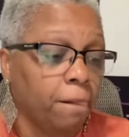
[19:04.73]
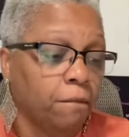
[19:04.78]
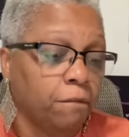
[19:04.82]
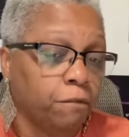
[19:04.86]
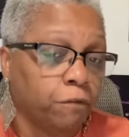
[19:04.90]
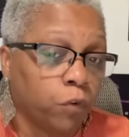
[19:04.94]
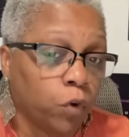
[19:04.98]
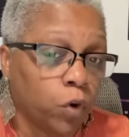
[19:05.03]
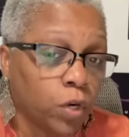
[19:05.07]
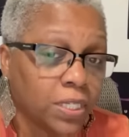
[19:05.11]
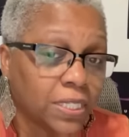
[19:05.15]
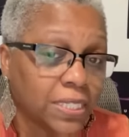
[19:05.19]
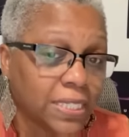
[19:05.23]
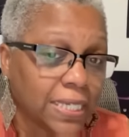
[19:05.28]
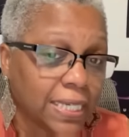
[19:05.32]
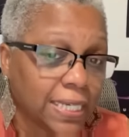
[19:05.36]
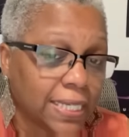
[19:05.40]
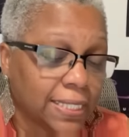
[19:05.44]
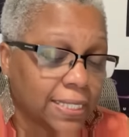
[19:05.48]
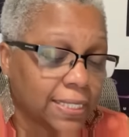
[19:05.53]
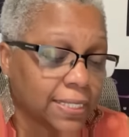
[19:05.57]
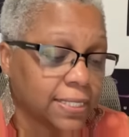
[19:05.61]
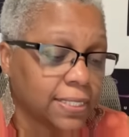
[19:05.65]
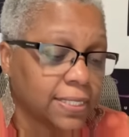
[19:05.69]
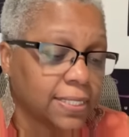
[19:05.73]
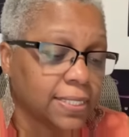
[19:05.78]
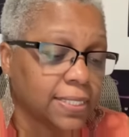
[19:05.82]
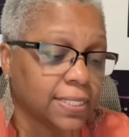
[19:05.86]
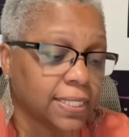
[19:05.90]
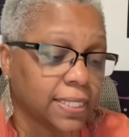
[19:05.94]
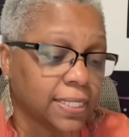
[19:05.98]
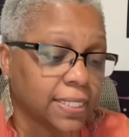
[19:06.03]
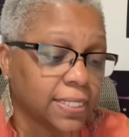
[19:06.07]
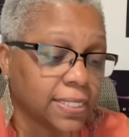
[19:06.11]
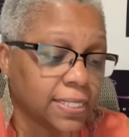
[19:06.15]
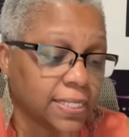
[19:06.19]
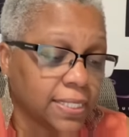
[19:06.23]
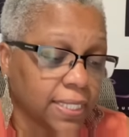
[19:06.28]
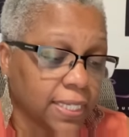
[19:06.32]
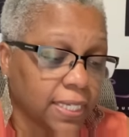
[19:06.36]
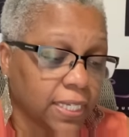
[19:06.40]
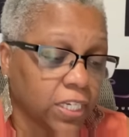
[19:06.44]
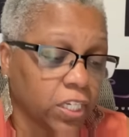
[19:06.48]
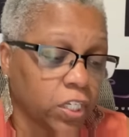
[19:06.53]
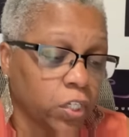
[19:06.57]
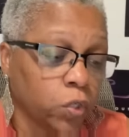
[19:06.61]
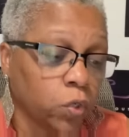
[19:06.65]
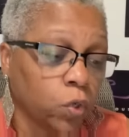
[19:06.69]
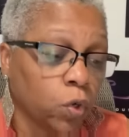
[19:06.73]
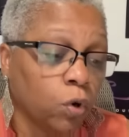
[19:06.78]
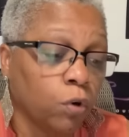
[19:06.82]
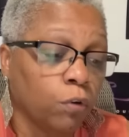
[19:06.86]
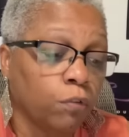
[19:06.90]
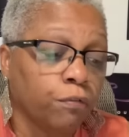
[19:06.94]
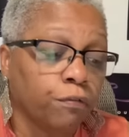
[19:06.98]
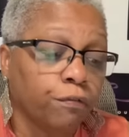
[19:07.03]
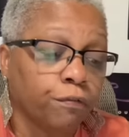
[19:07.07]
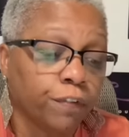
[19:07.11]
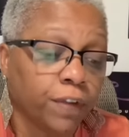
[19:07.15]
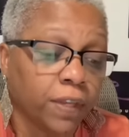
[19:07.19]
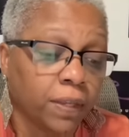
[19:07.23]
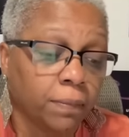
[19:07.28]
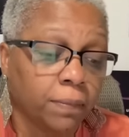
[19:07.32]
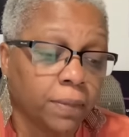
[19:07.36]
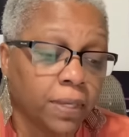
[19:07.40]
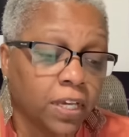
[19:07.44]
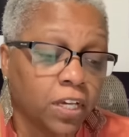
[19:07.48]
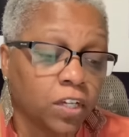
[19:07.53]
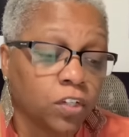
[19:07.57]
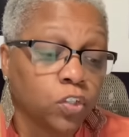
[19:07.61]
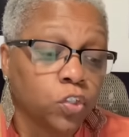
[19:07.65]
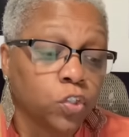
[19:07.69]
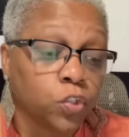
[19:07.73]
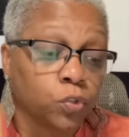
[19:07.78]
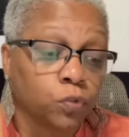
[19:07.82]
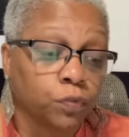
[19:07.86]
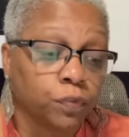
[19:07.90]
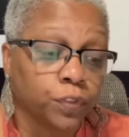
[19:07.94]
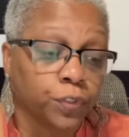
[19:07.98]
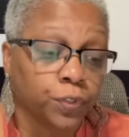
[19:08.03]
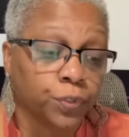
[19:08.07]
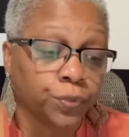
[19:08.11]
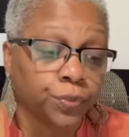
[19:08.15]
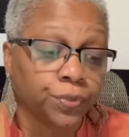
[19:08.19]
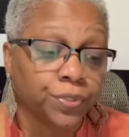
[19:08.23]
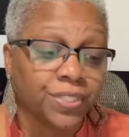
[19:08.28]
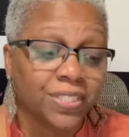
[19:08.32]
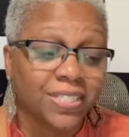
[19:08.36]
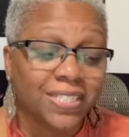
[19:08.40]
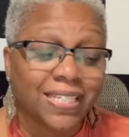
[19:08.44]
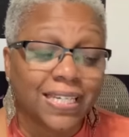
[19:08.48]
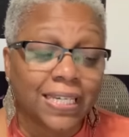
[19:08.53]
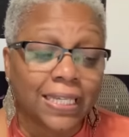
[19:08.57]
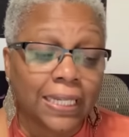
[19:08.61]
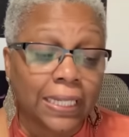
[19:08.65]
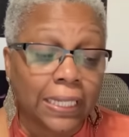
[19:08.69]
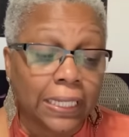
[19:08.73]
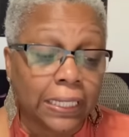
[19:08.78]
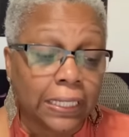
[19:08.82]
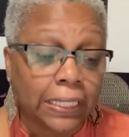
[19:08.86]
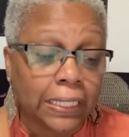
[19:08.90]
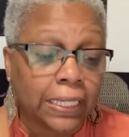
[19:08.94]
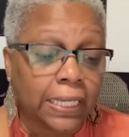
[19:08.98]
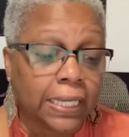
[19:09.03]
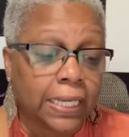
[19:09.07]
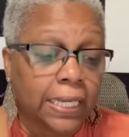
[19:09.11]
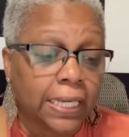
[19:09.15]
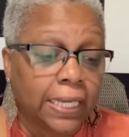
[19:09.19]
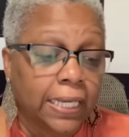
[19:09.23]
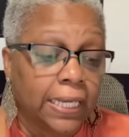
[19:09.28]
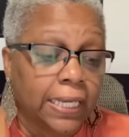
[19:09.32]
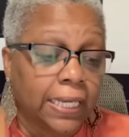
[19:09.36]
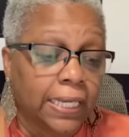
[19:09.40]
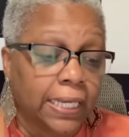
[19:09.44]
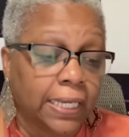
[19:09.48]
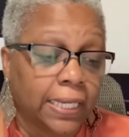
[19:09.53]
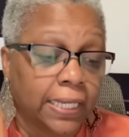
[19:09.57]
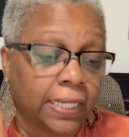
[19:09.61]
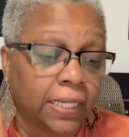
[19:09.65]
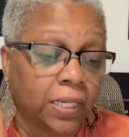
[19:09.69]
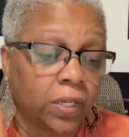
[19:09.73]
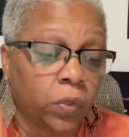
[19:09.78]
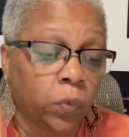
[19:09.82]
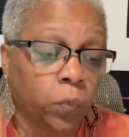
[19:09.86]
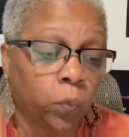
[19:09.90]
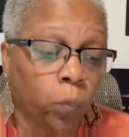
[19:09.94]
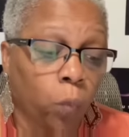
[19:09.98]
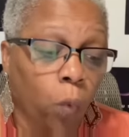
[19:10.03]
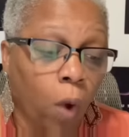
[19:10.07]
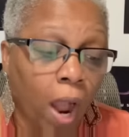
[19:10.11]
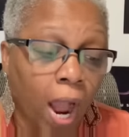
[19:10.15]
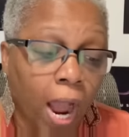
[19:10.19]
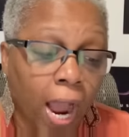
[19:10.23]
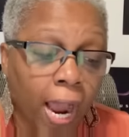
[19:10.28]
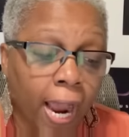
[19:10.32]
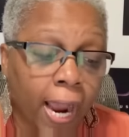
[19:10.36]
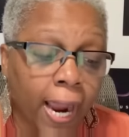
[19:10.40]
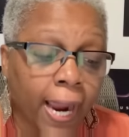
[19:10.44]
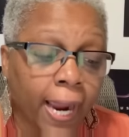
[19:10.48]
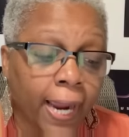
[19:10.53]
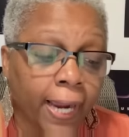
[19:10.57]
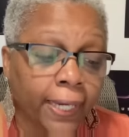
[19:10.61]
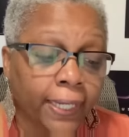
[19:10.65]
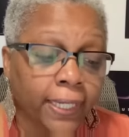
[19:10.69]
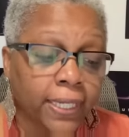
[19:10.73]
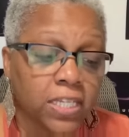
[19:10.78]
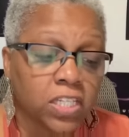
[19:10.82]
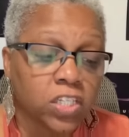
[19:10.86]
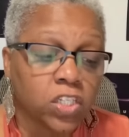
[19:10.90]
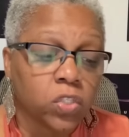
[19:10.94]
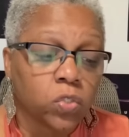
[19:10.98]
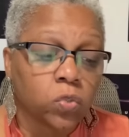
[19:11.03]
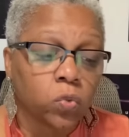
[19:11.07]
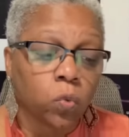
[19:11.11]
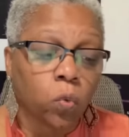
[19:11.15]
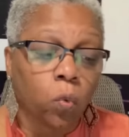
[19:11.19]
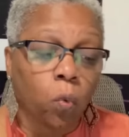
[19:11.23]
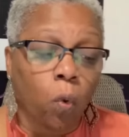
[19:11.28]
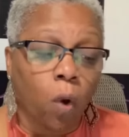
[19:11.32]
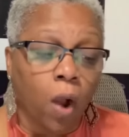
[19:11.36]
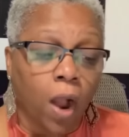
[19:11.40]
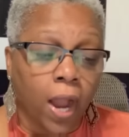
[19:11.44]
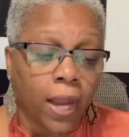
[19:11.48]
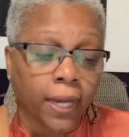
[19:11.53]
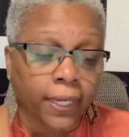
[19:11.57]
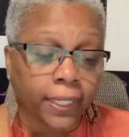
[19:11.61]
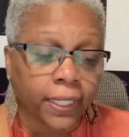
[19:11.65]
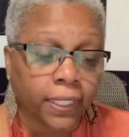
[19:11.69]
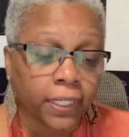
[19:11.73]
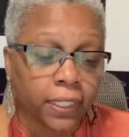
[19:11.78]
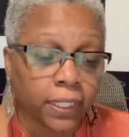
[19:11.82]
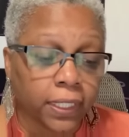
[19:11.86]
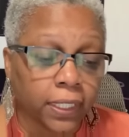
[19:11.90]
14 to 16 year old female juvenile seated in a wide squat